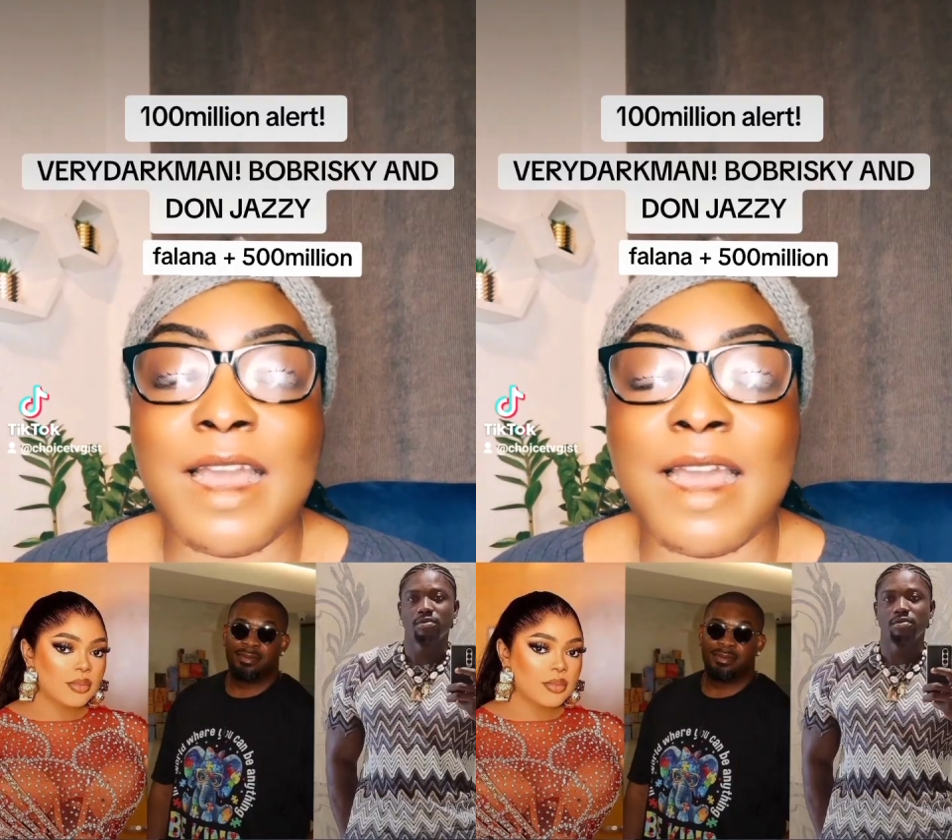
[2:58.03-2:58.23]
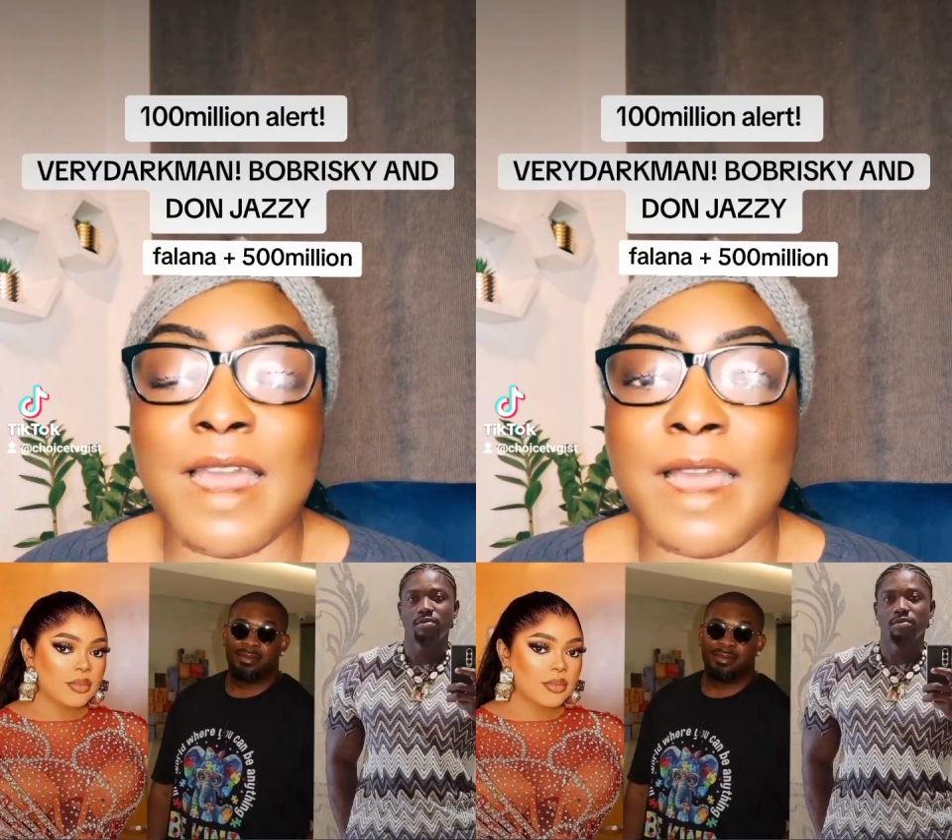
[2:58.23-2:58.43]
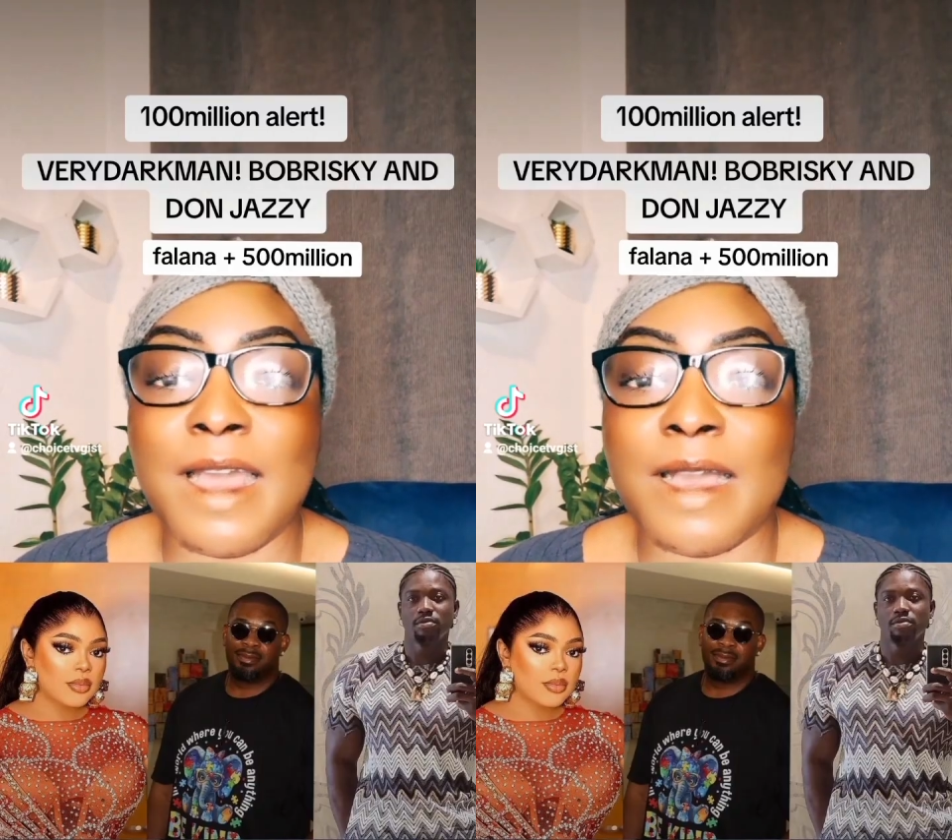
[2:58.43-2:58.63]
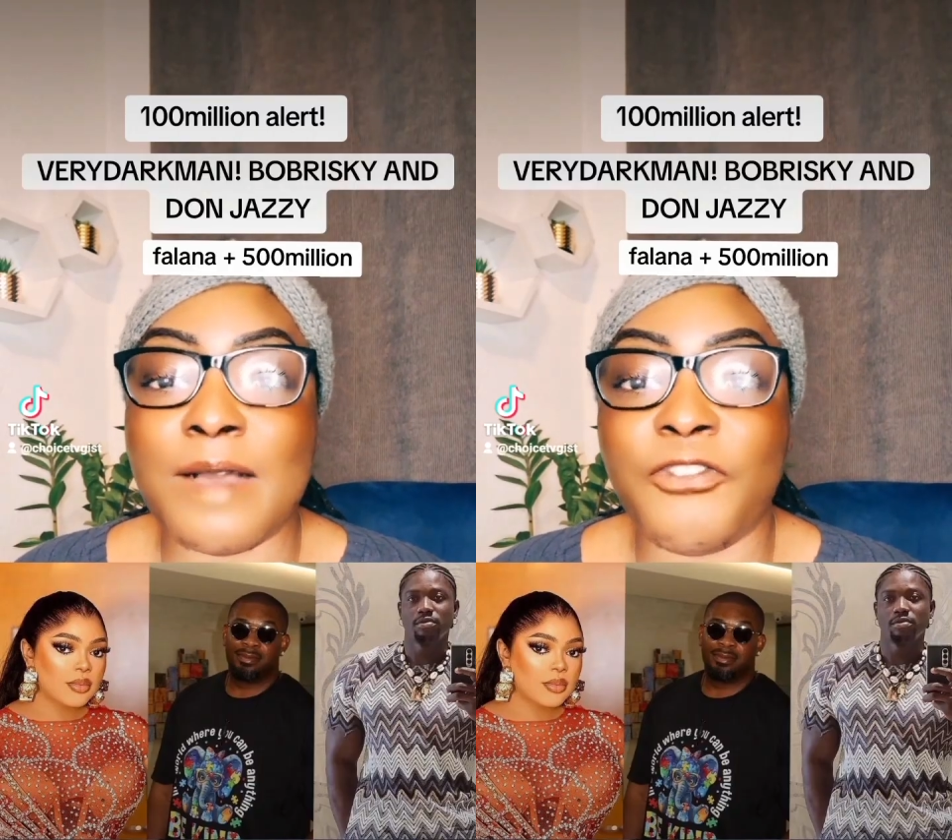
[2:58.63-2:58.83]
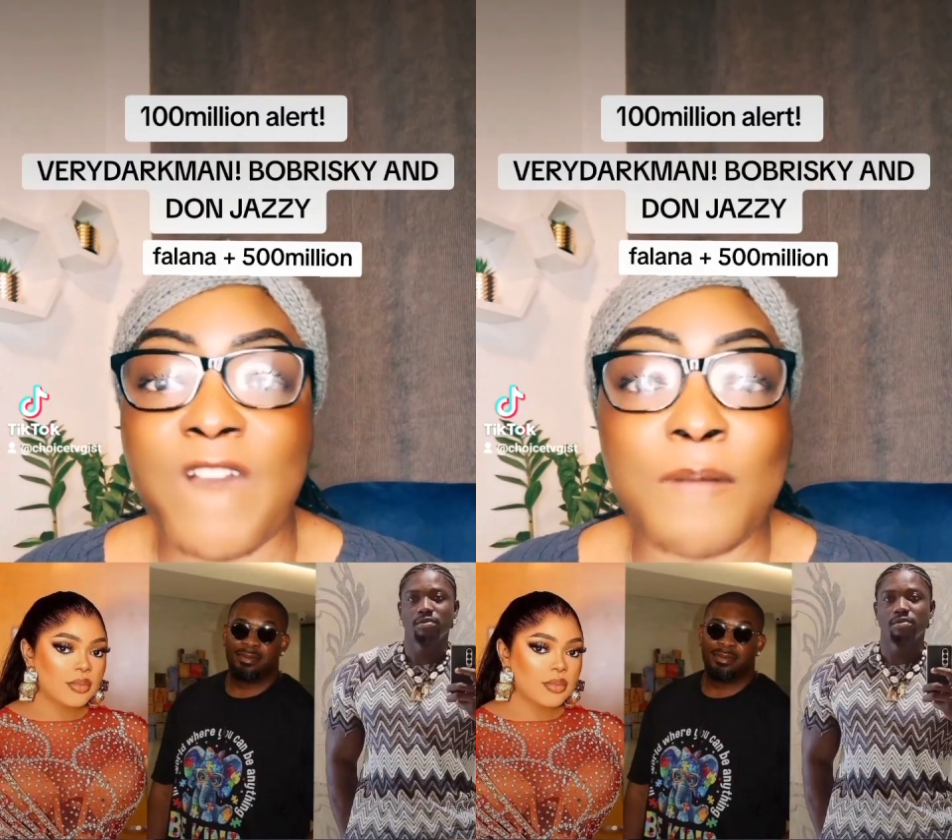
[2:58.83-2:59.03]

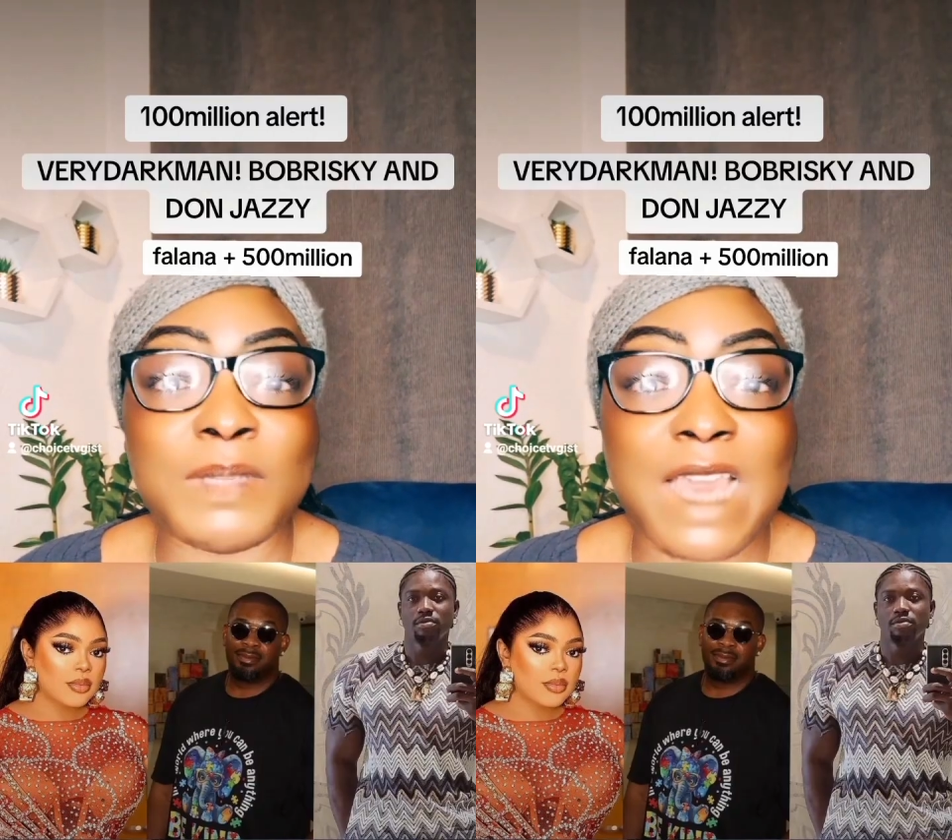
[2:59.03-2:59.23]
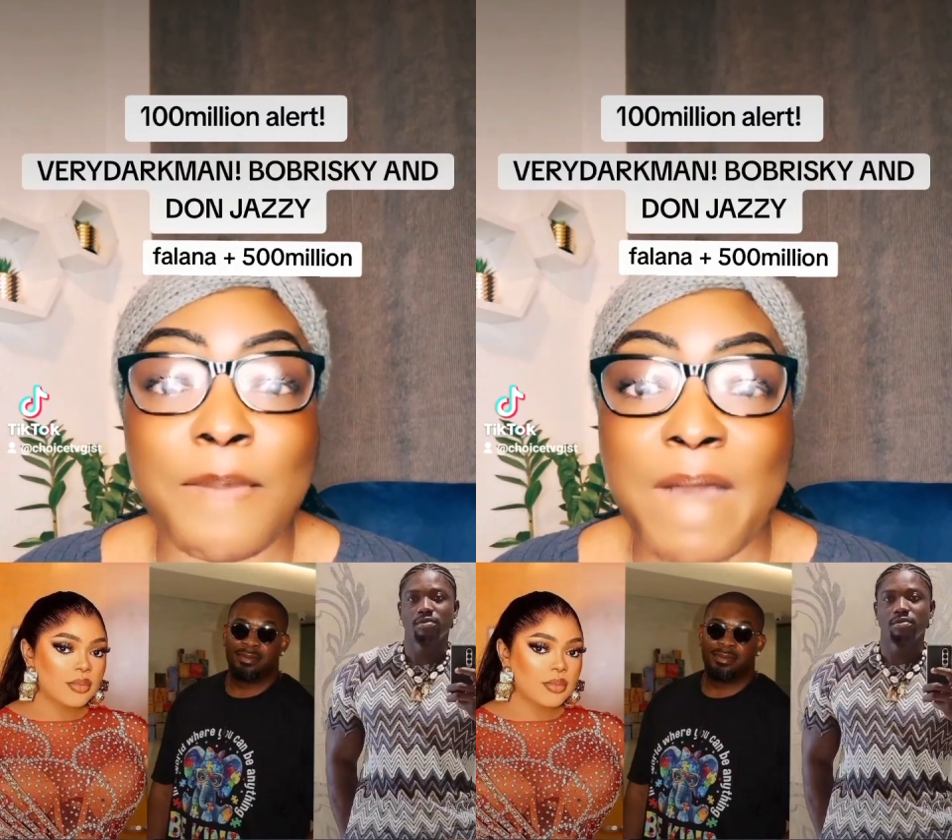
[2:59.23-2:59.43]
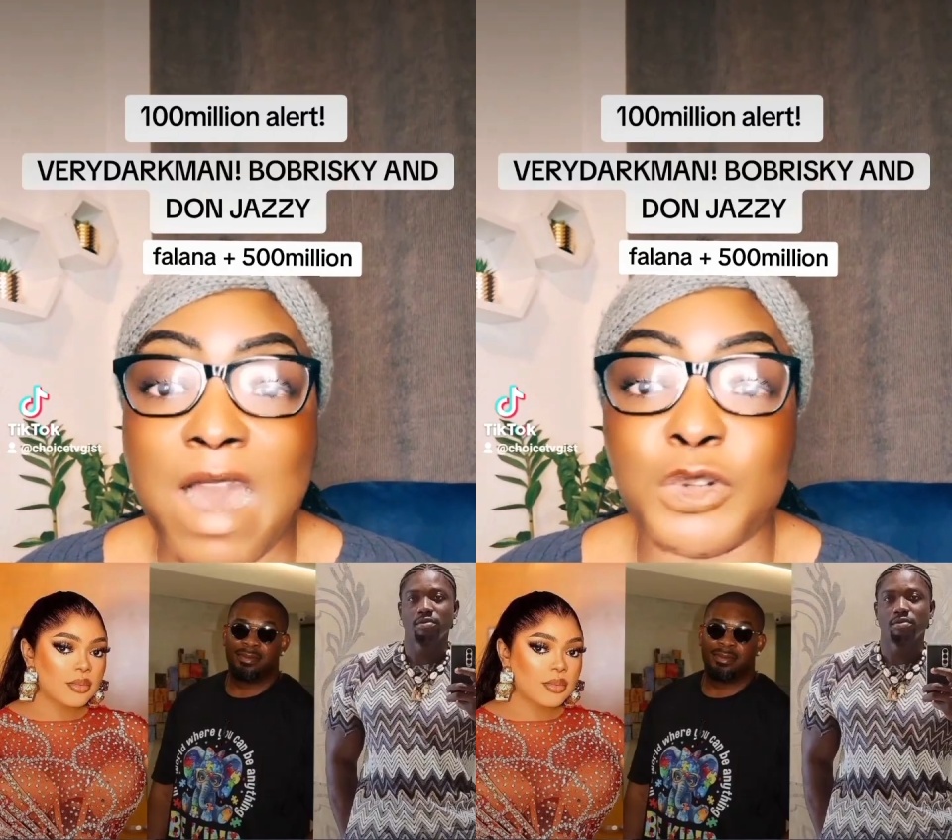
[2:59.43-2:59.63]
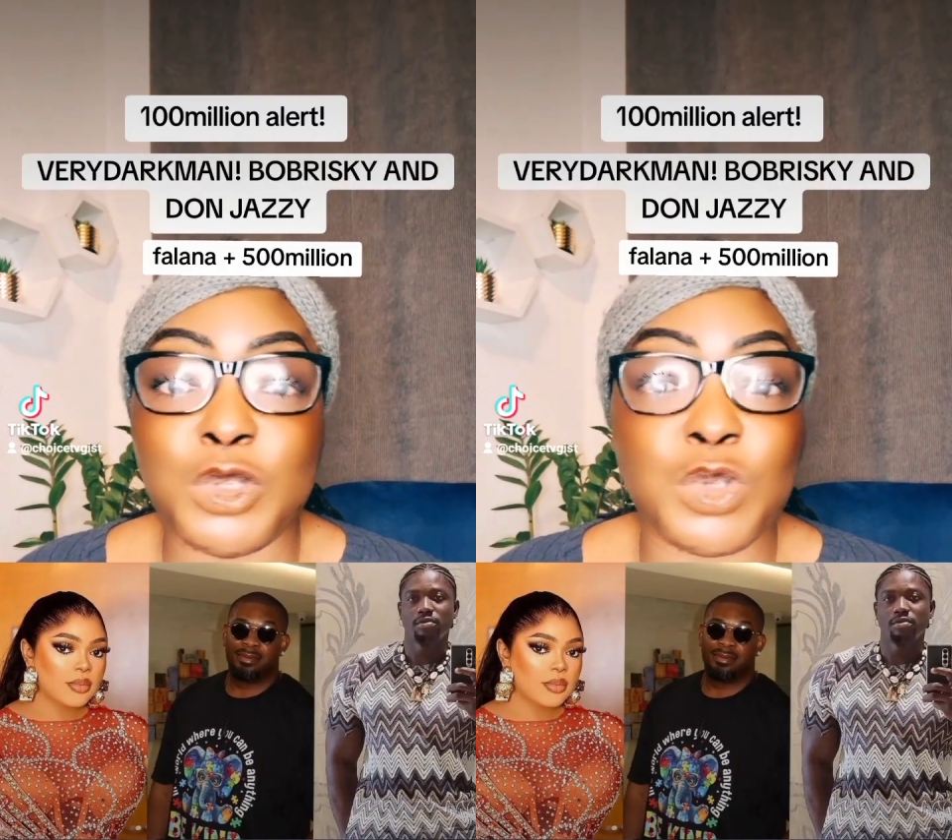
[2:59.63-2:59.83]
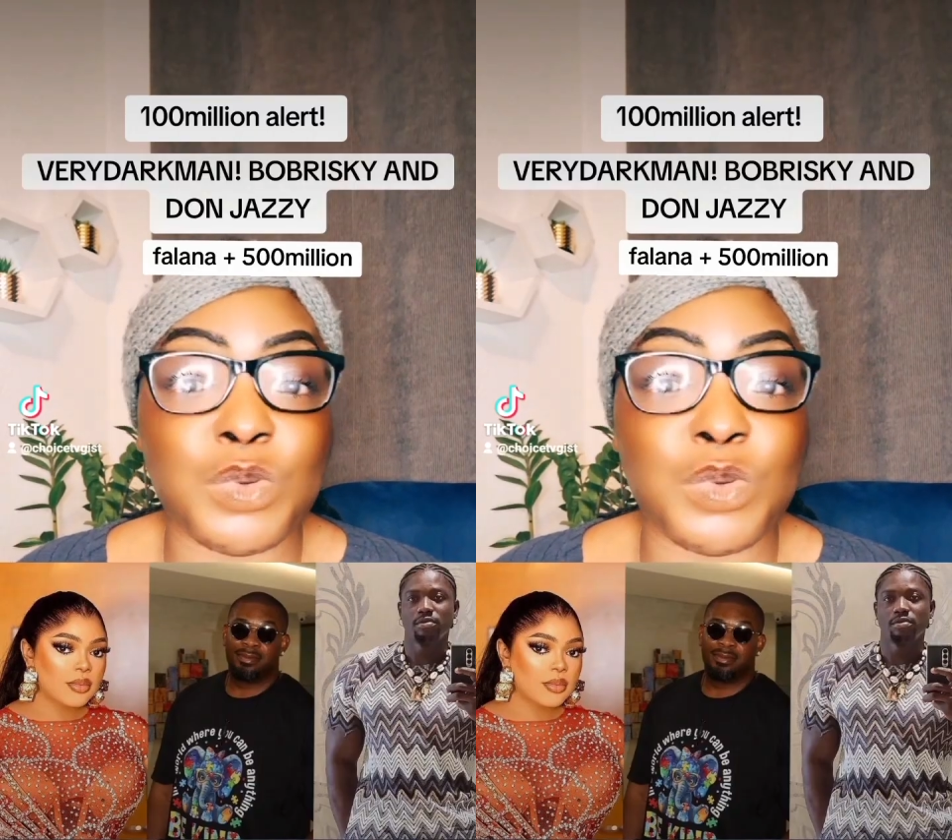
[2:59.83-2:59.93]
Fabs came out